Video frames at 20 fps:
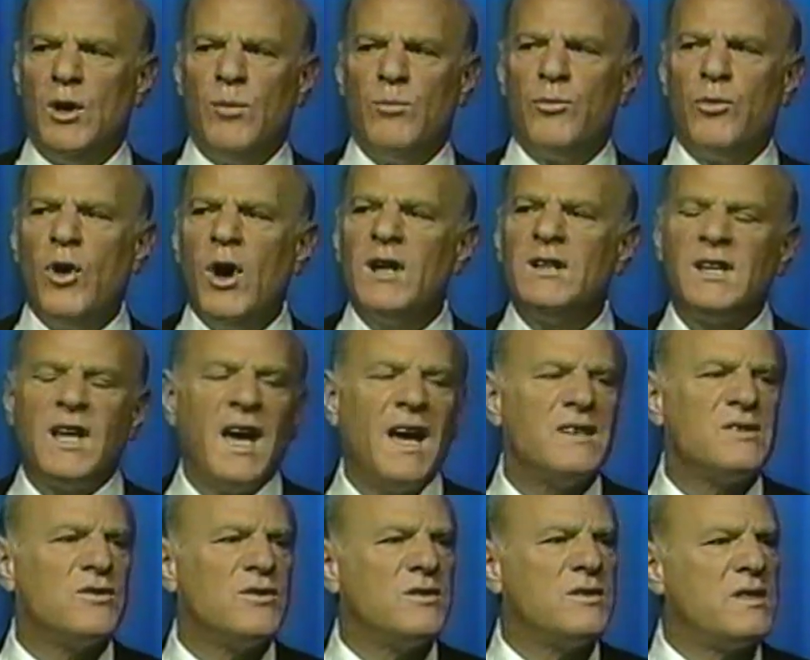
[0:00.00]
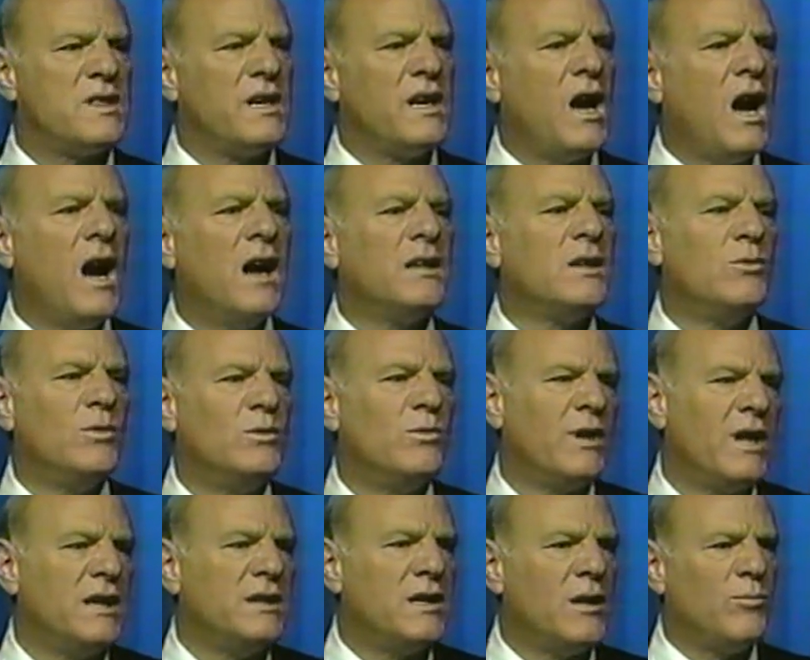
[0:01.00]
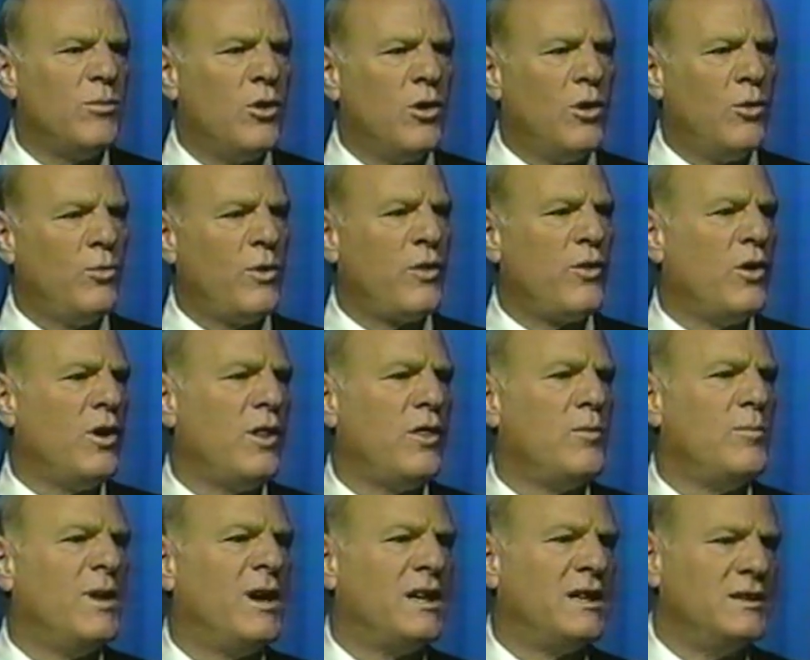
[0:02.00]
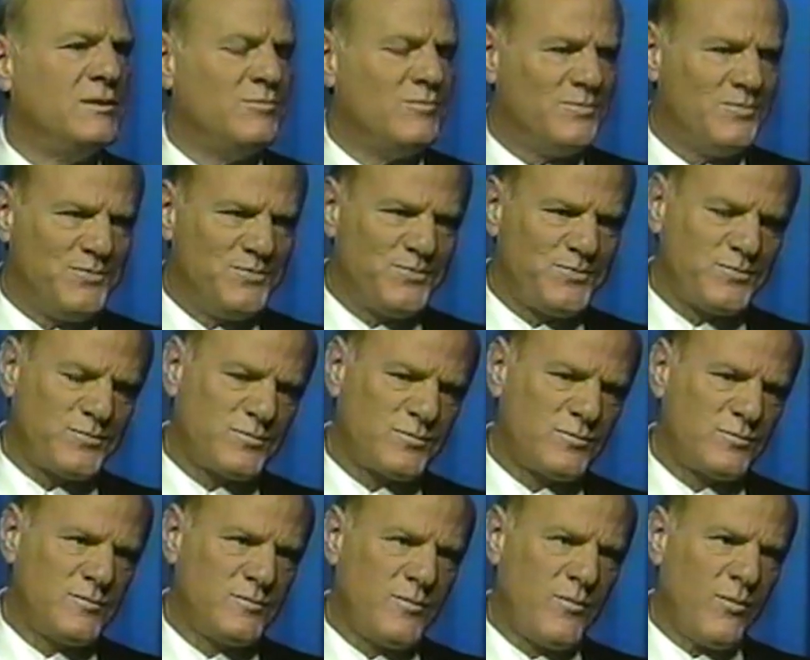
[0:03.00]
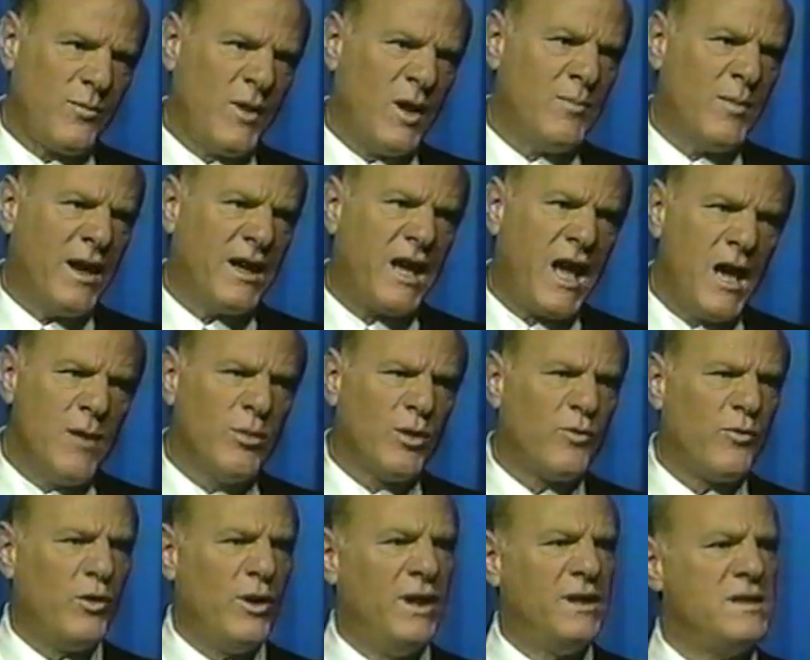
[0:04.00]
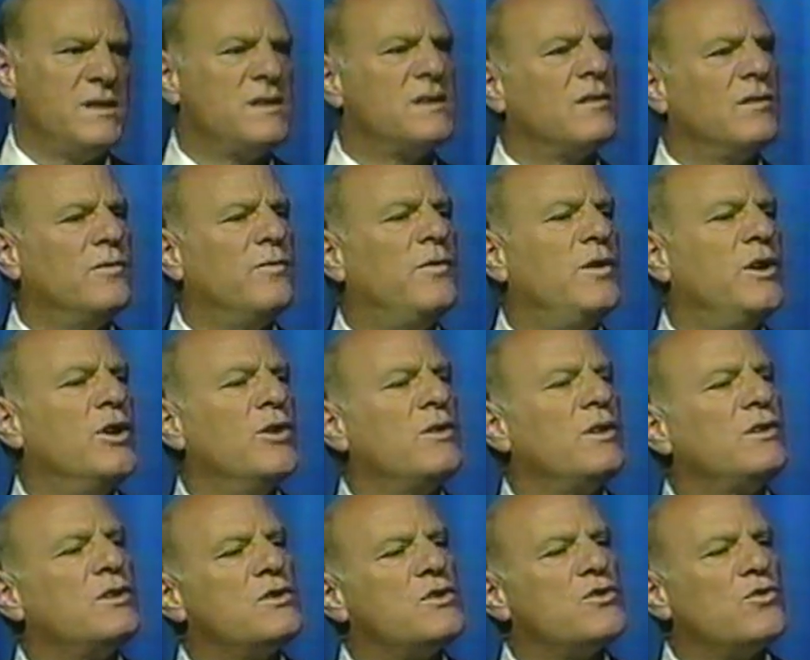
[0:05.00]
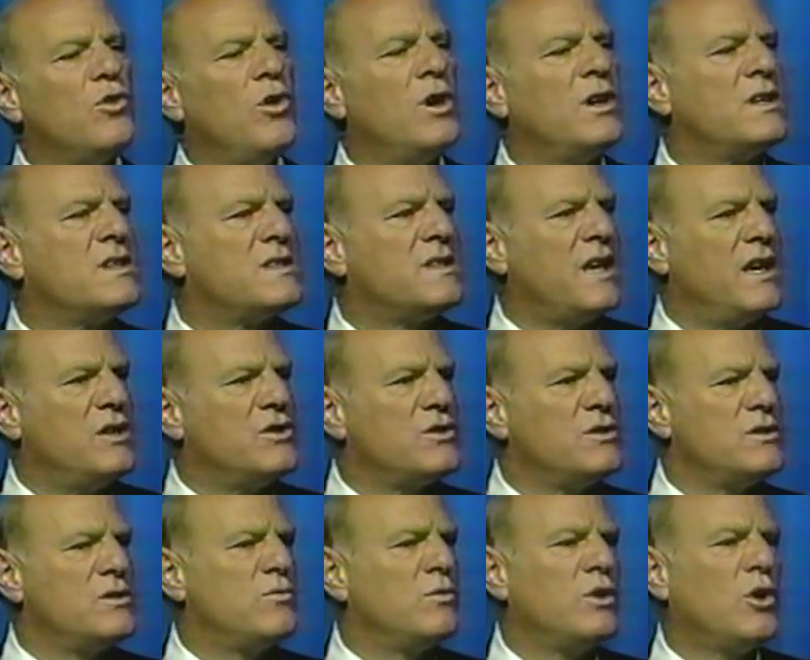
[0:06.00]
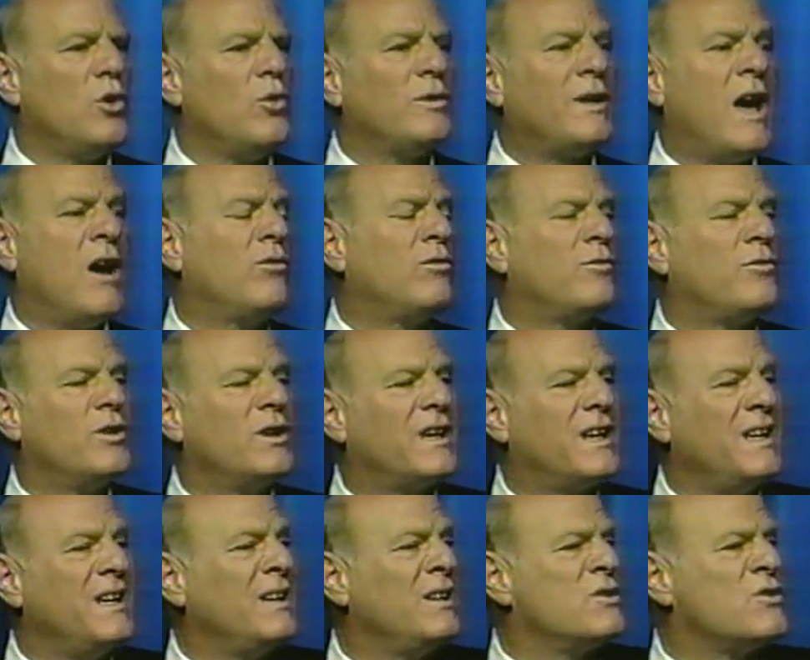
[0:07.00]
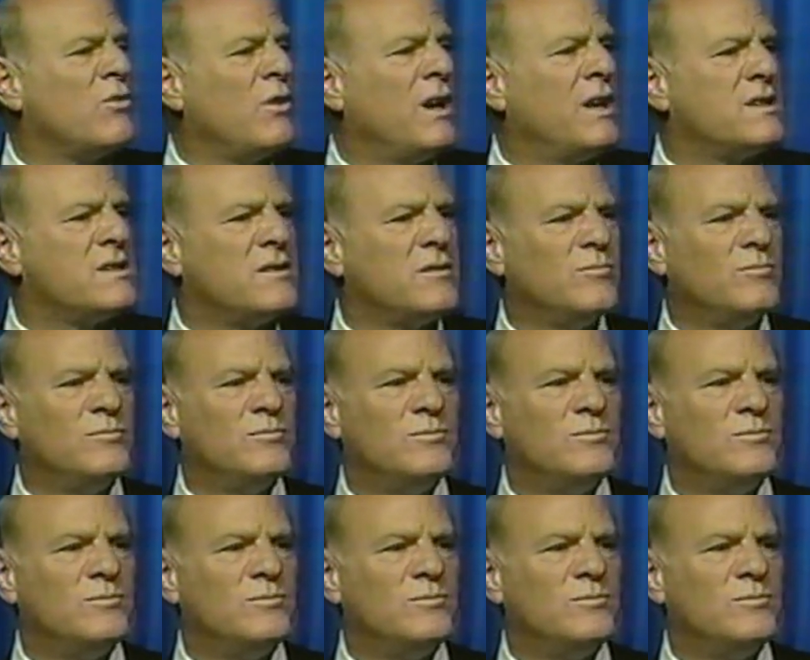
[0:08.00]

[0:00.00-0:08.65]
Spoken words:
Broadcasters think Hollywood would end up with all the money. And my cable friends fear that the strongest stations would hold out for a king's ransom.